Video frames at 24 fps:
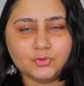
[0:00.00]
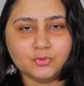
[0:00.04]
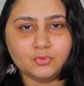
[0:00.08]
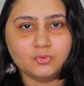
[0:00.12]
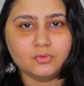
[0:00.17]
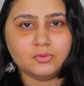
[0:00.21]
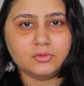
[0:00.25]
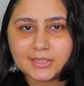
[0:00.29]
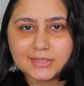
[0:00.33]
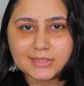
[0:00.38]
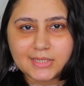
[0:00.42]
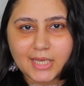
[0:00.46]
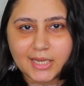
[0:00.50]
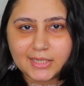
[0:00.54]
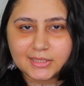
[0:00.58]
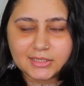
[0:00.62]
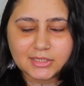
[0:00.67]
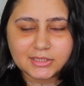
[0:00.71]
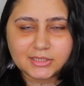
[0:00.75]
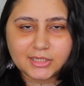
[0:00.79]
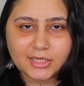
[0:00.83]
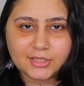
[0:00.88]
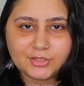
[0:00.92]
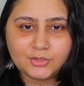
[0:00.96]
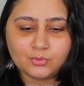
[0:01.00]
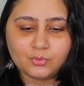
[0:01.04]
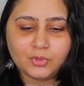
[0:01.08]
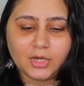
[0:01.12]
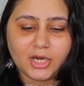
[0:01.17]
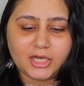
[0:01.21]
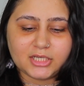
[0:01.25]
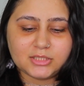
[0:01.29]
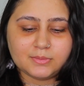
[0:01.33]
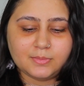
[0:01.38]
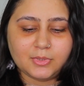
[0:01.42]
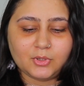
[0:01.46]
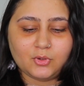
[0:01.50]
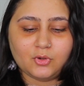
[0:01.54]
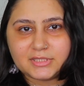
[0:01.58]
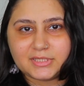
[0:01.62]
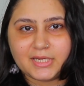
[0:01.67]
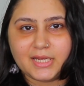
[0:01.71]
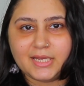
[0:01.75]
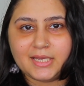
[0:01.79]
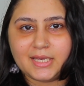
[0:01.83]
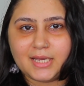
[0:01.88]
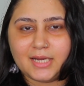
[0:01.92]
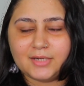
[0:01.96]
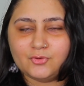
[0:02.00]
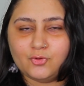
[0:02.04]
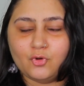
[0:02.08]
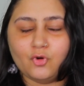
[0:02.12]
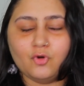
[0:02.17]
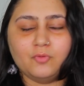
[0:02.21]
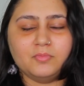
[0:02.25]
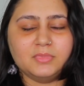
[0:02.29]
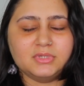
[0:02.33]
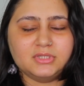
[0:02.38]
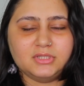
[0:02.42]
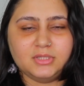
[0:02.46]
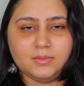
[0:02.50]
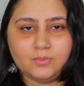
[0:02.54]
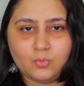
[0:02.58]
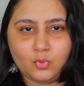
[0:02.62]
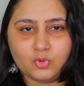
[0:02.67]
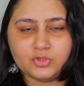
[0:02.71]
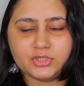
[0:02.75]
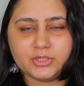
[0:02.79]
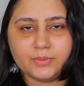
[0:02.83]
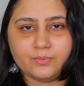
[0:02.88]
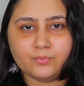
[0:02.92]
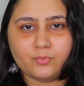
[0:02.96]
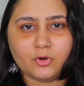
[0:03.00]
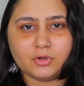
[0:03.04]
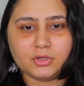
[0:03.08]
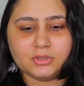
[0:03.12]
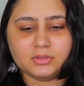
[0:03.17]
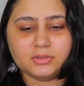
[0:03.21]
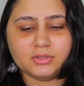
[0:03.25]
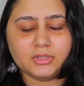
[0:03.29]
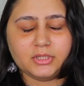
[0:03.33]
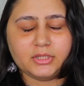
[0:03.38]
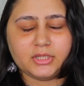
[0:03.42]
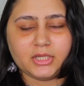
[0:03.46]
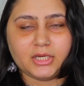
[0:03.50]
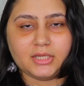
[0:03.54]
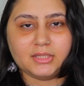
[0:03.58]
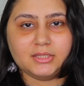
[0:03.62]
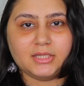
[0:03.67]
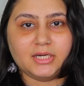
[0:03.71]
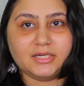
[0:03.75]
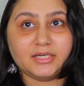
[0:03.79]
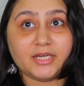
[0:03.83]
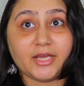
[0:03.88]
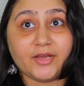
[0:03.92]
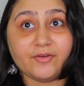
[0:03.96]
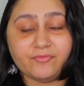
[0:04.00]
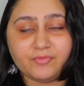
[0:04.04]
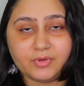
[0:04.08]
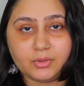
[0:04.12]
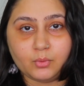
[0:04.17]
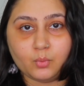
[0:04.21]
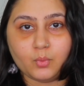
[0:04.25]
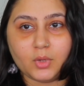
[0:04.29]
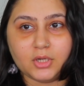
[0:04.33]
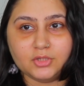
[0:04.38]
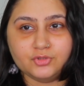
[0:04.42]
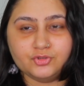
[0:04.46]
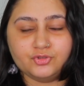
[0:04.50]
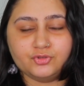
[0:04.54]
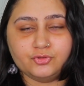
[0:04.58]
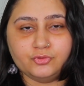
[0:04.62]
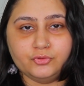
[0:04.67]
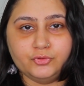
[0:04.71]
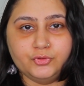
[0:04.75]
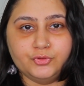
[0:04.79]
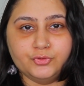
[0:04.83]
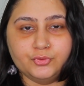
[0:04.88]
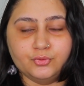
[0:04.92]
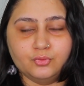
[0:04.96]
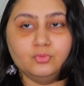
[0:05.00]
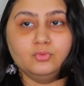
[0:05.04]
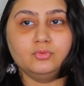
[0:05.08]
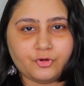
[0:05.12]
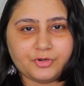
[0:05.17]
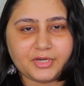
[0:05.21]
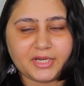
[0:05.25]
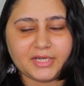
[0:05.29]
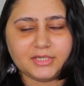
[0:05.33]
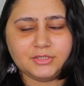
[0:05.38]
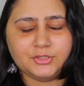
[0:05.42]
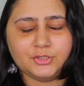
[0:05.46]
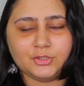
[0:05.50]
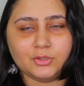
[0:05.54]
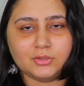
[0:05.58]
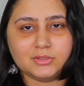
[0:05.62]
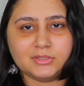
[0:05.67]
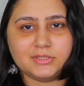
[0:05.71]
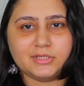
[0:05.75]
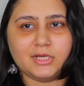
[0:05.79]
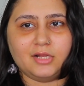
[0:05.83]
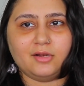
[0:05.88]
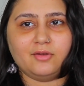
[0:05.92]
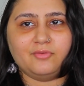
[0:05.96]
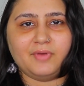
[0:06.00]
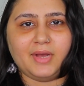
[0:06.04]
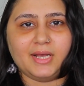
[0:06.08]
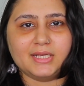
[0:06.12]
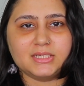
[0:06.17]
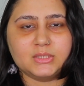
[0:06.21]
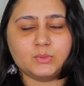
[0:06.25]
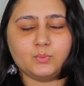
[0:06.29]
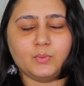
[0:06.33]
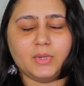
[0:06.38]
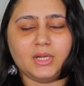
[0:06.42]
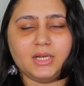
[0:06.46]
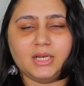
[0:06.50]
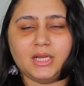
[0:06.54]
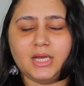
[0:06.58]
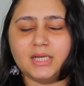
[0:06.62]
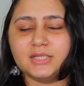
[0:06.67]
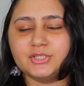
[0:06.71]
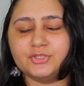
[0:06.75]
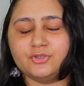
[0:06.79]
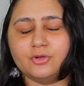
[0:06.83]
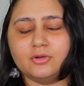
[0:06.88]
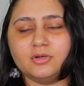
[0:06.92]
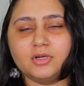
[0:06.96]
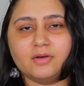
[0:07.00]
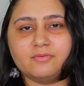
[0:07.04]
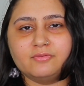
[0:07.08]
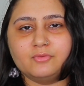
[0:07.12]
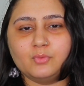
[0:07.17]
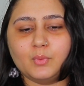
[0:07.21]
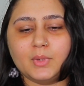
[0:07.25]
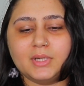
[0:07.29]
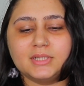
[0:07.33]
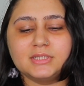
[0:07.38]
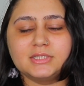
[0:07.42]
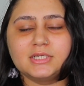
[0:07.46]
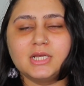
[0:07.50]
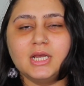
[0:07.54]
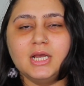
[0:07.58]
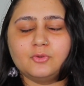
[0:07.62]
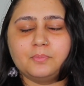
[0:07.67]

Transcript: do is entertain you guys, because staying at home is the most important thing that everyone should do. Protect yourself as well as your loved ones.